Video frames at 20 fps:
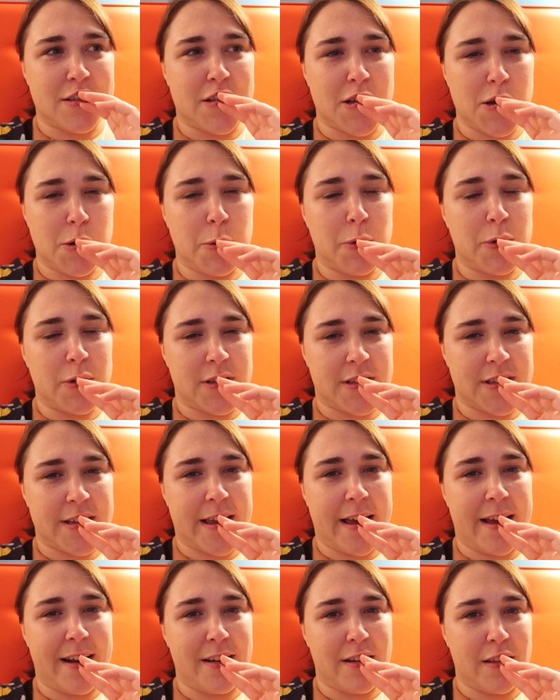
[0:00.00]
Towards
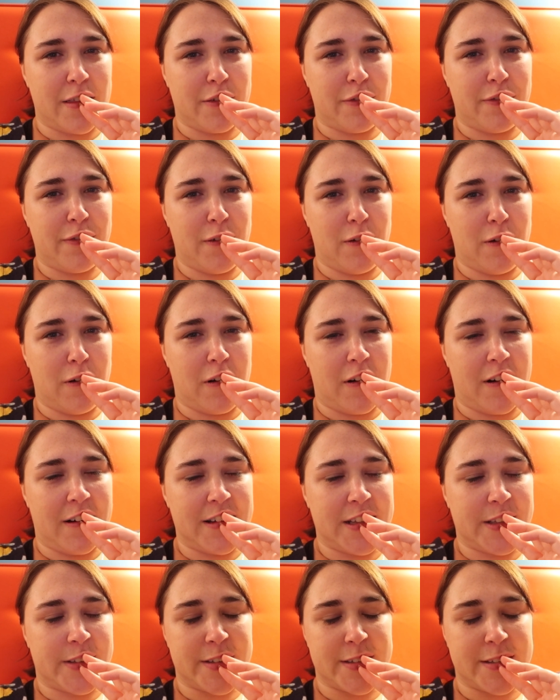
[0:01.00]
the end of the 4,
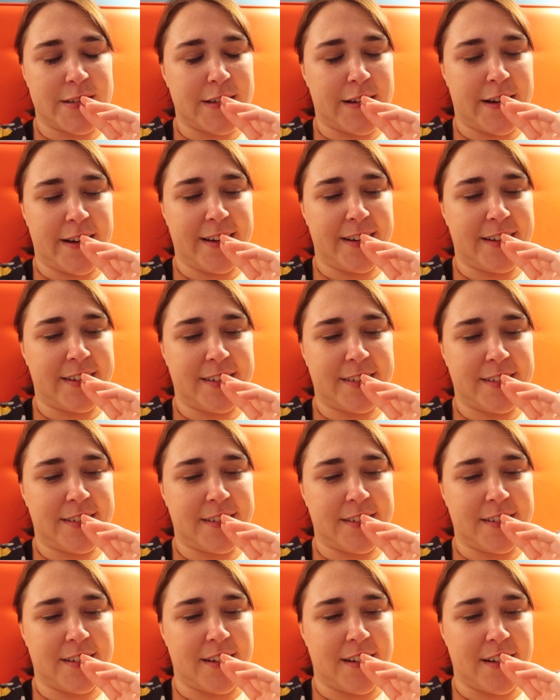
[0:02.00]
I was just like,
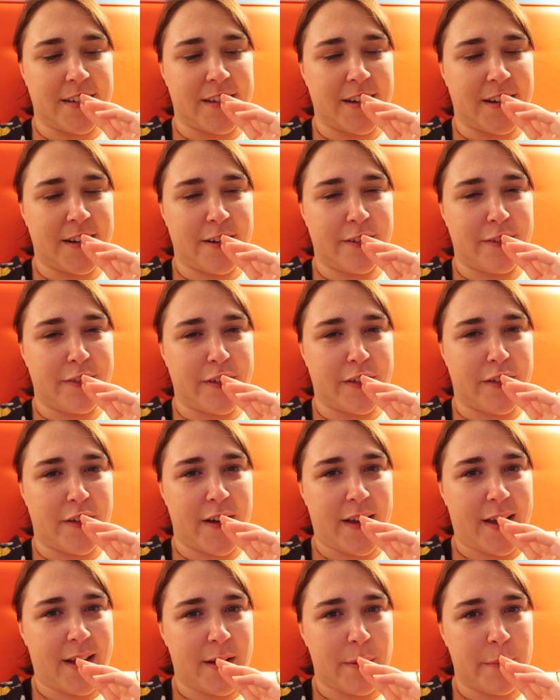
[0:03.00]
I don't know if I
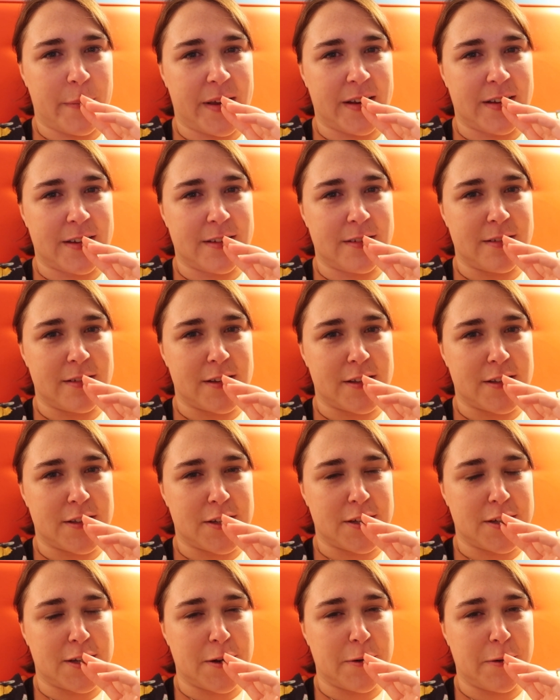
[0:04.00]
got it in me
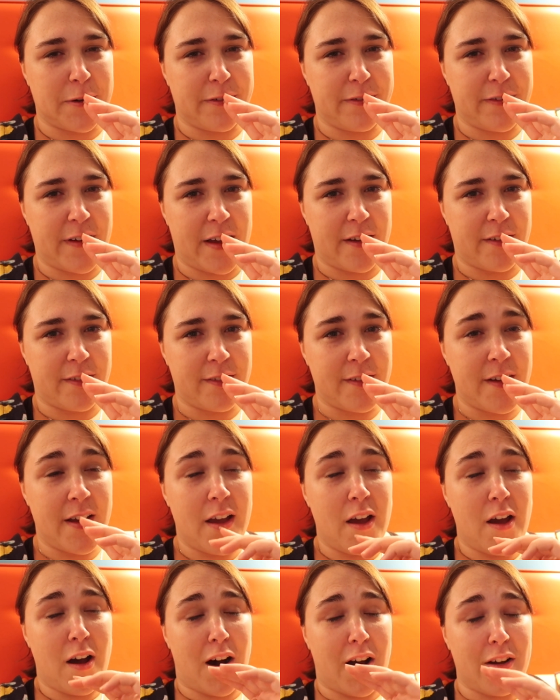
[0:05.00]
to do a 5th.
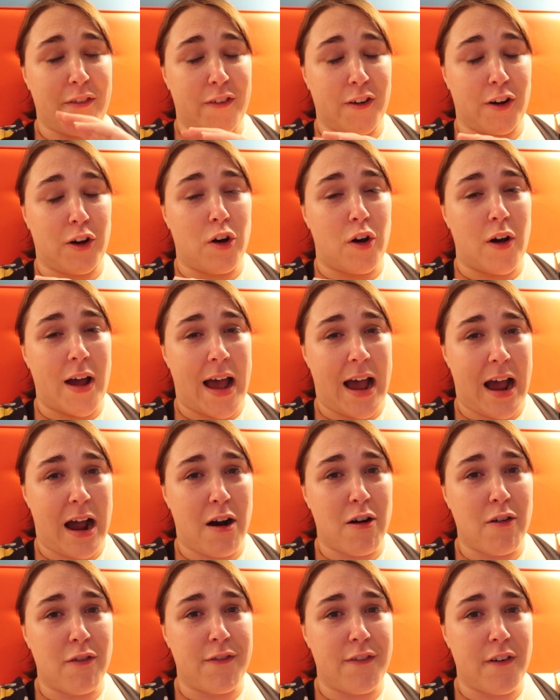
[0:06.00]
I forgot
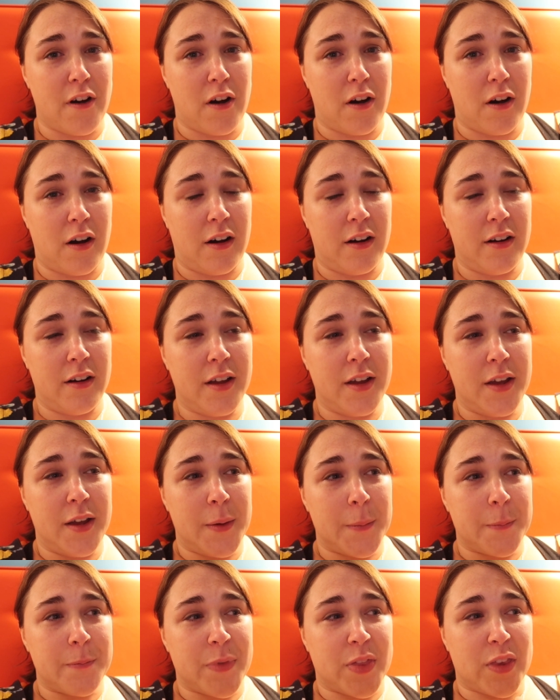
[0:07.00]
how far
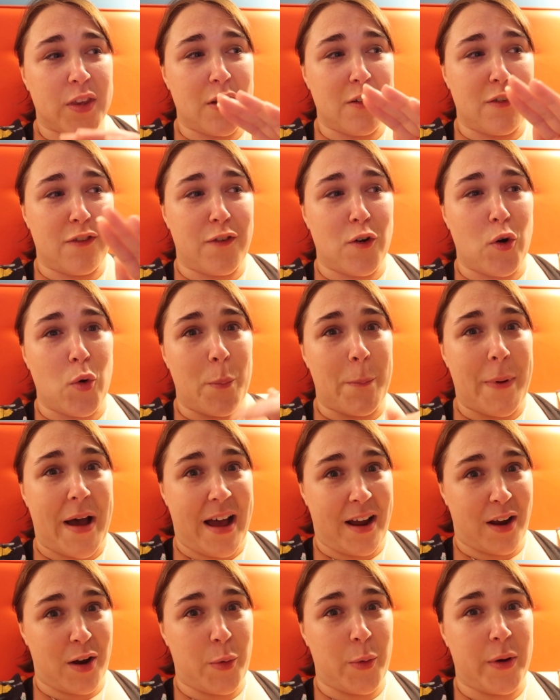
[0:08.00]
you fall
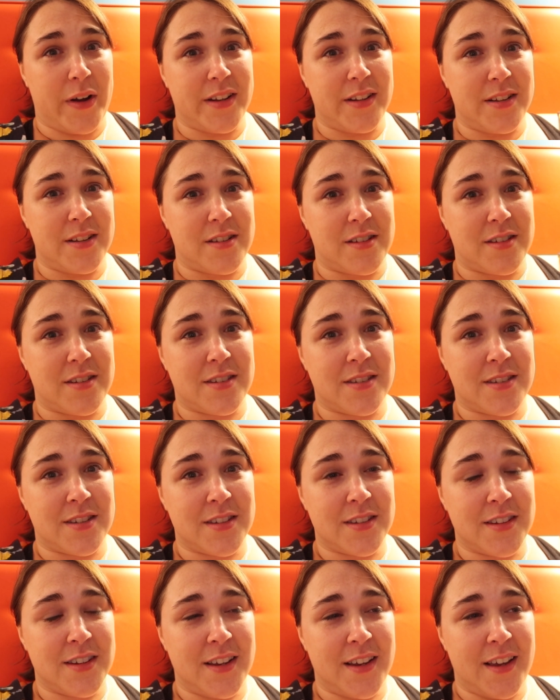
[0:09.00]

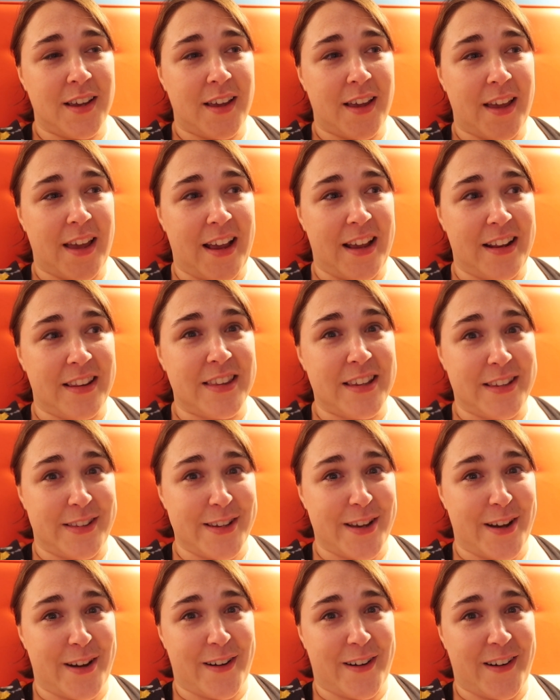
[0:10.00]
backwards in the
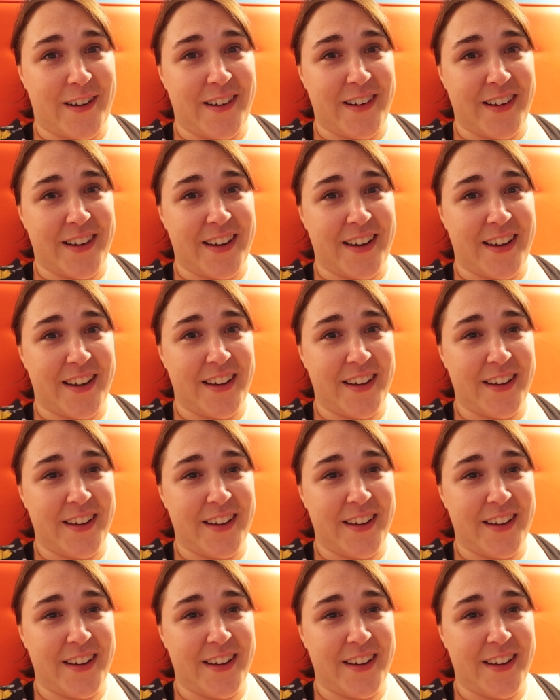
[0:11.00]
dark,